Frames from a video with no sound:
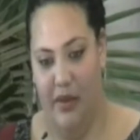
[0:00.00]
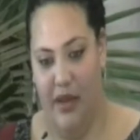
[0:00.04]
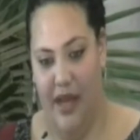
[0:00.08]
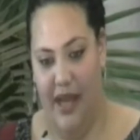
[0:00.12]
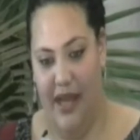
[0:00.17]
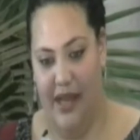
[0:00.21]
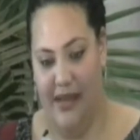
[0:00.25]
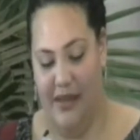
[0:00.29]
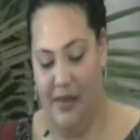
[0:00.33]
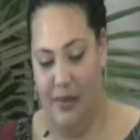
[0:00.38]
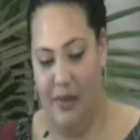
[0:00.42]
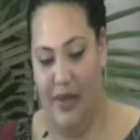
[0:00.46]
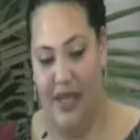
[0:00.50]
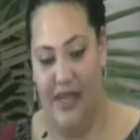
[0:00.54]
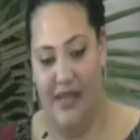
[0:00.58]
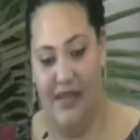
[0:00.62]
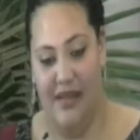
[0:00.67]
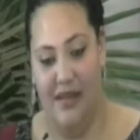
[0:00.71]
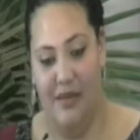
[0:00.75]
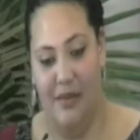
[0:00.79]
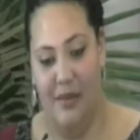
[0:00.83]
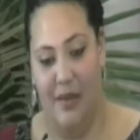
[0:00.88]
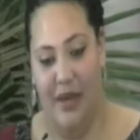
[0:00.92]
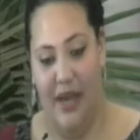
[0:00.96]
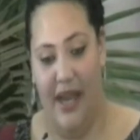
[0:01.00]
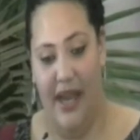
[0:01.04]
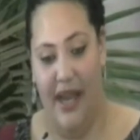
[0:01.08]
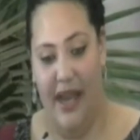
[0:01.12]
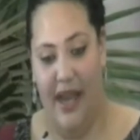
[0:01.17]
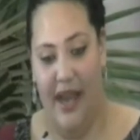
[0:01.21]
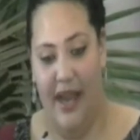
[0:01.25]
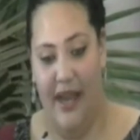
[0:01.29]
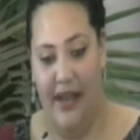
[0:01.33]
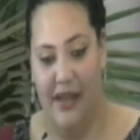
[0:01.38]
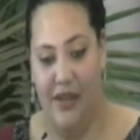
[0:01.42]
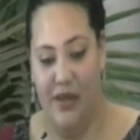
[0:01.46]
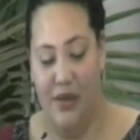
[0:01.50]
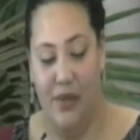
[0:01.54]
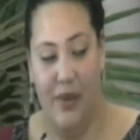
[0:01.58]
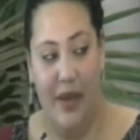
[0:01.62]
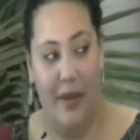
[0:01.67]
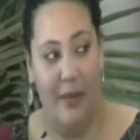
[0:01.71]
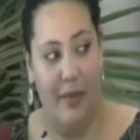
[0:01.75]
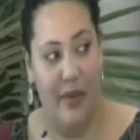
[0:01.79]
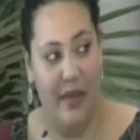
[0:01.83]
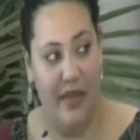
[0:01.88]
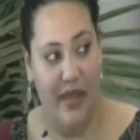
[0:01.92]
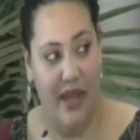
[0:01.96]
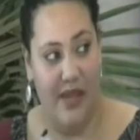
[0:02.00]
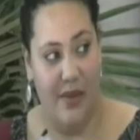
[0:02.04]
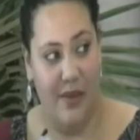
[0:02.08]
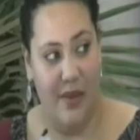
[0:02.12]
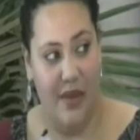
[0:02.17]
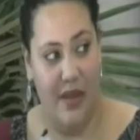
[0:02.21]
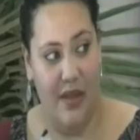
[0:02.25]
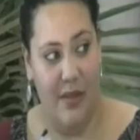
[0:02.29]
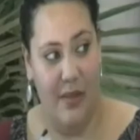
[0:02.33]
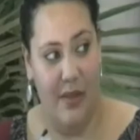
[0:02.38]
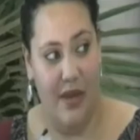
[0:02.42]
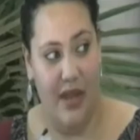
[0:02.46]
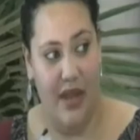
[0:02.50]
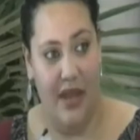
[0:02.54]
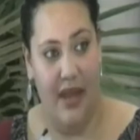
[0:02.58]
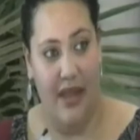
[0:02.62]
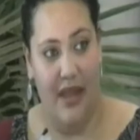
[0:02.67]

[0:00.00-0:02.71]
as a person, but I do empathize with them, and I'd